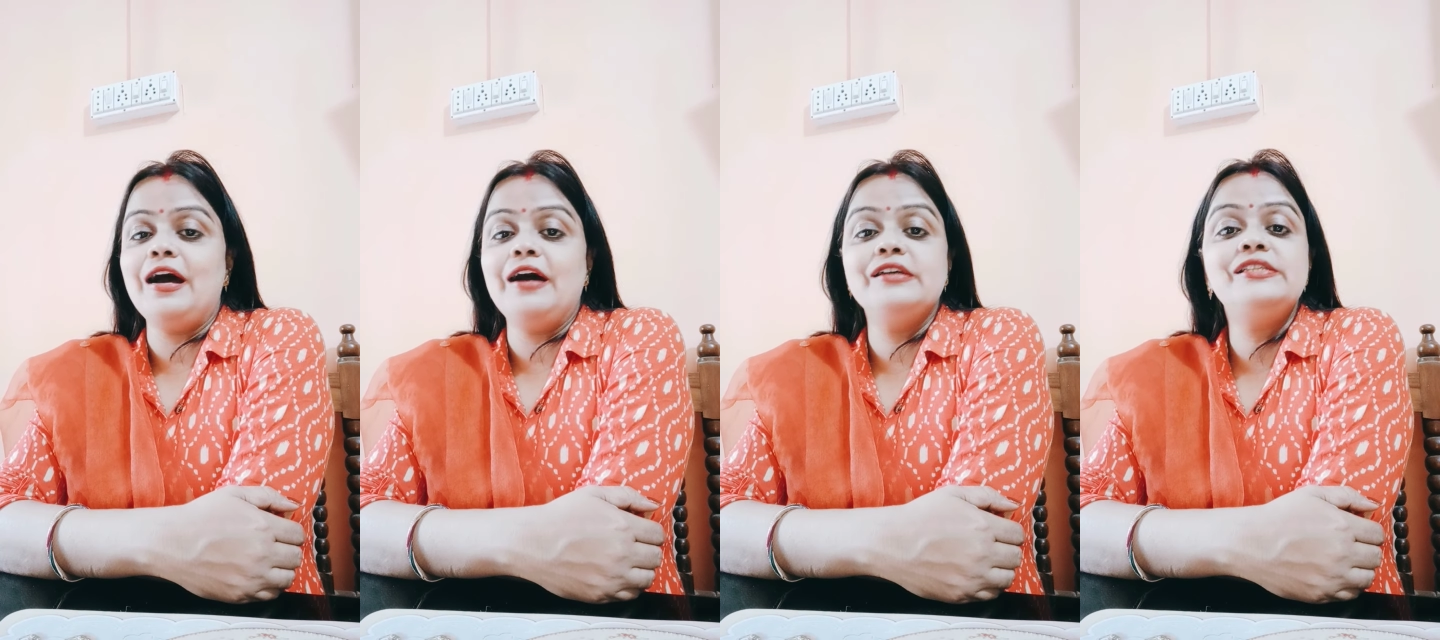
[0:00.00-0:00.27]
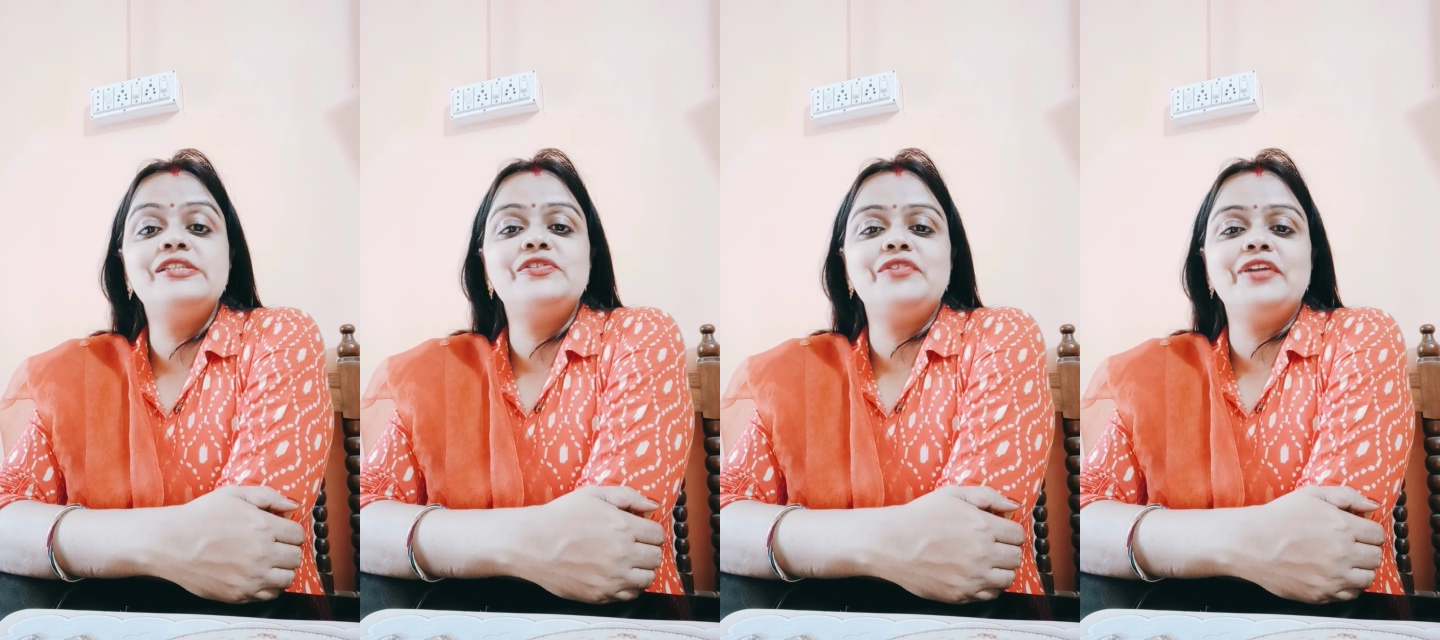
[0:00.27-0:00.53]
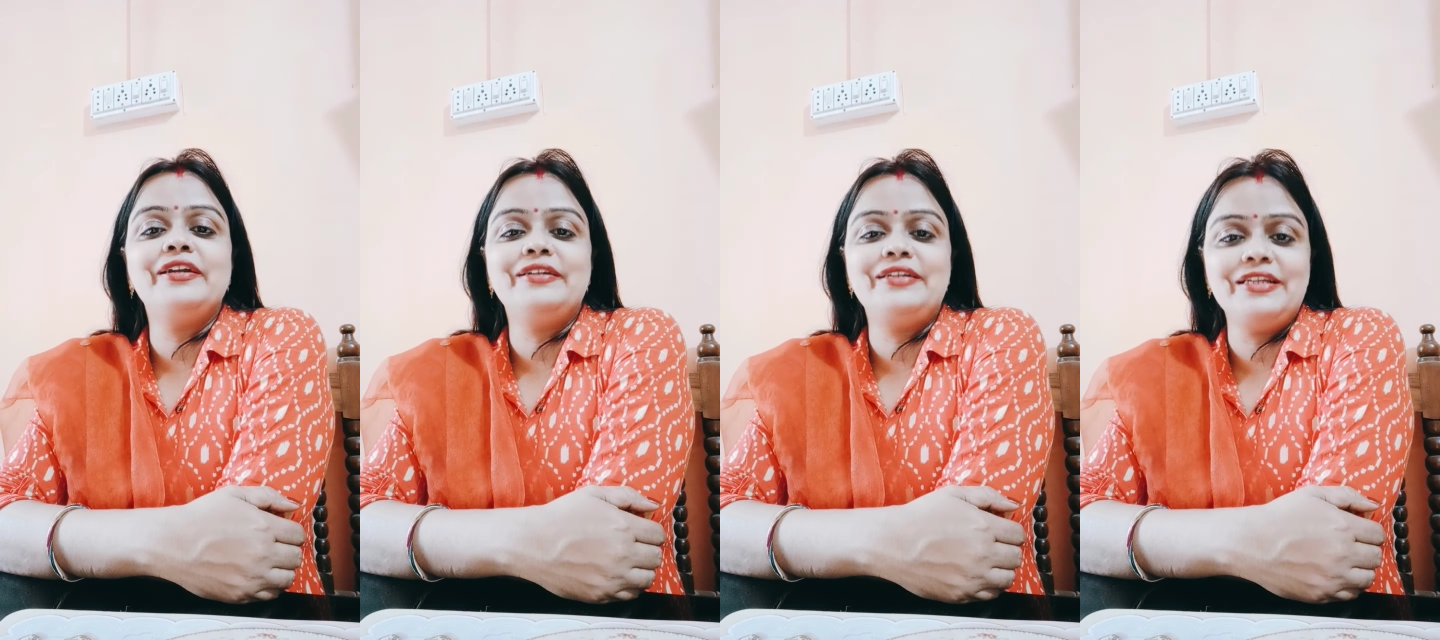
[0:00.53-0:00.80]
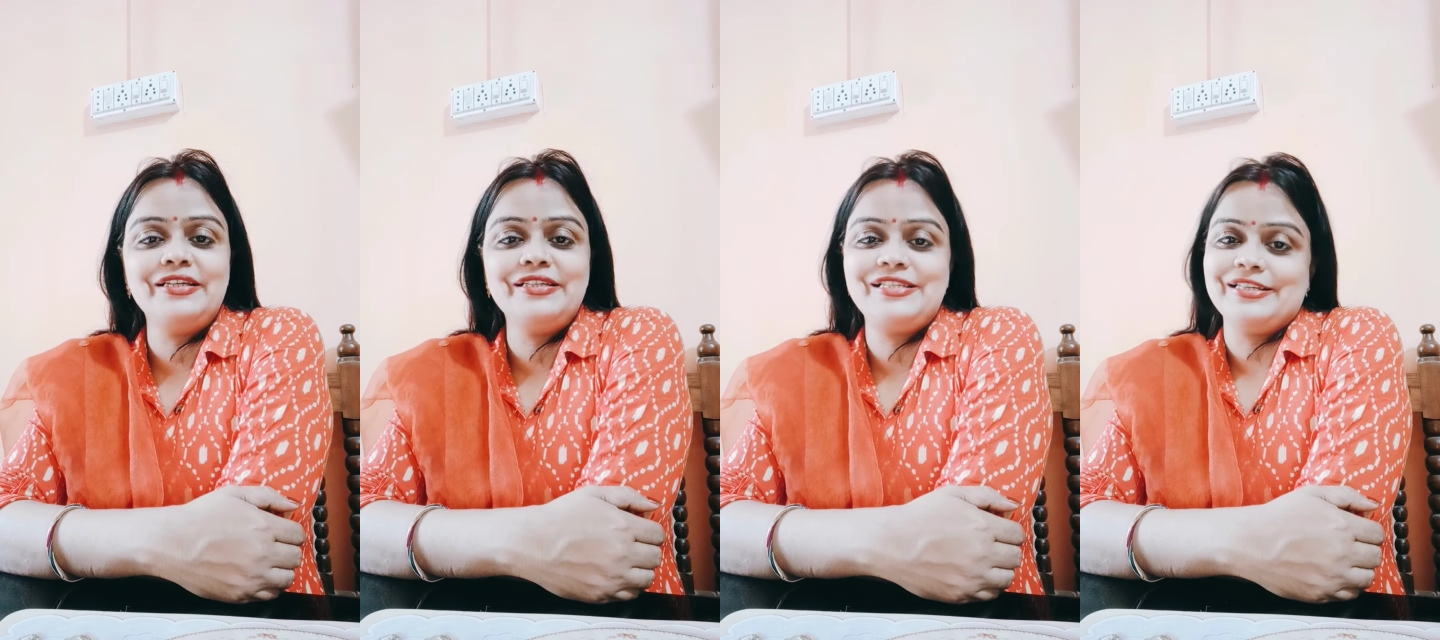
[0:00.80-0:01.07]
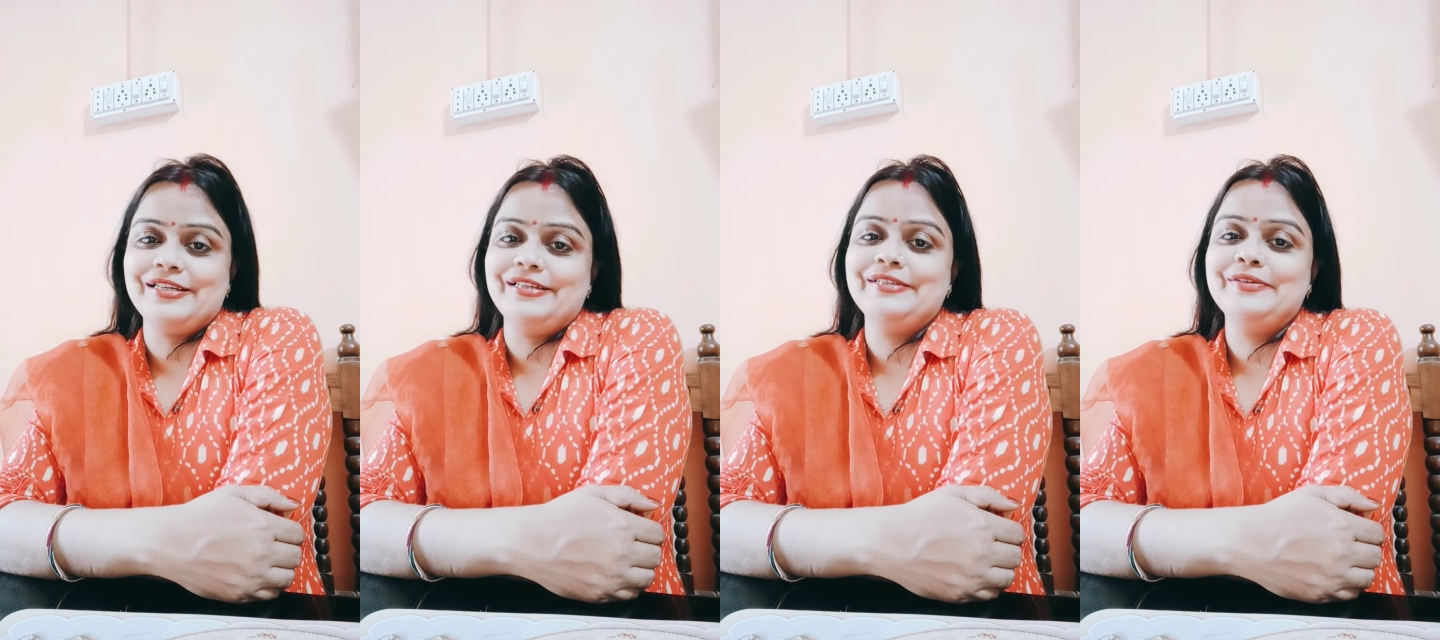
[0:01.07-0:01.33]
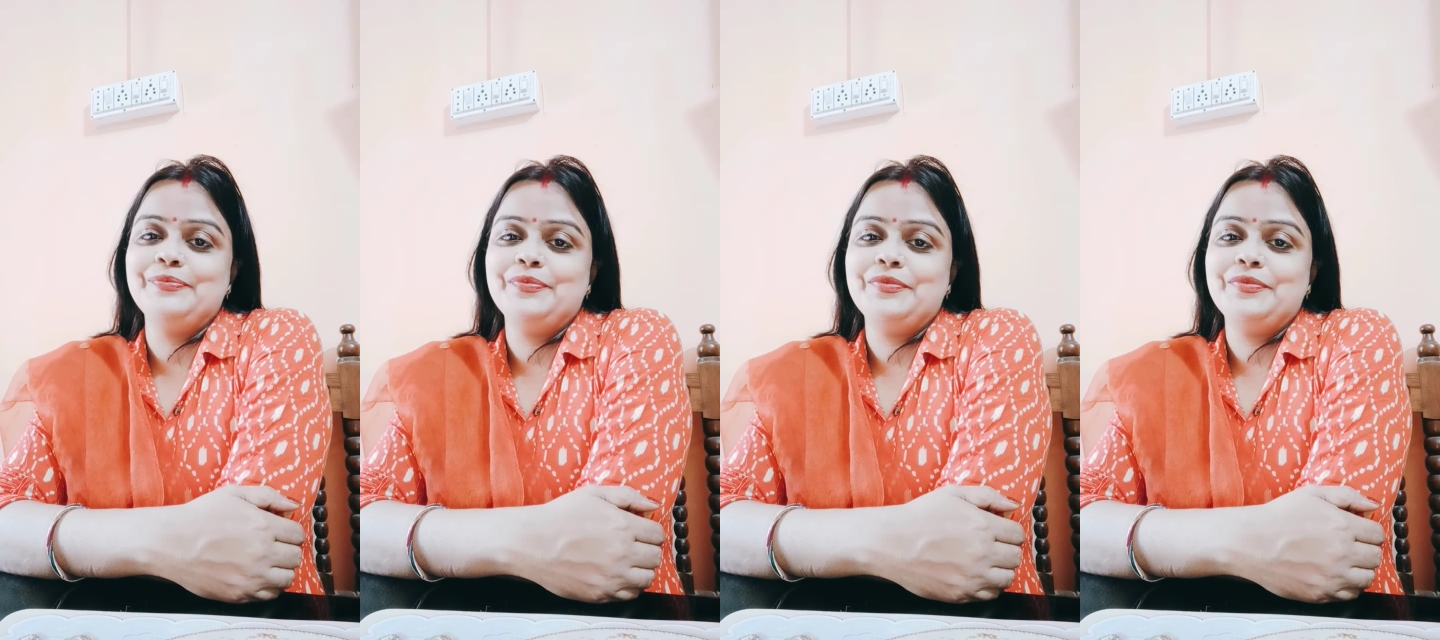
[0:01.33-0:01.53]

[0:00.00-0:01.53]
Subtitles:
a strict teacher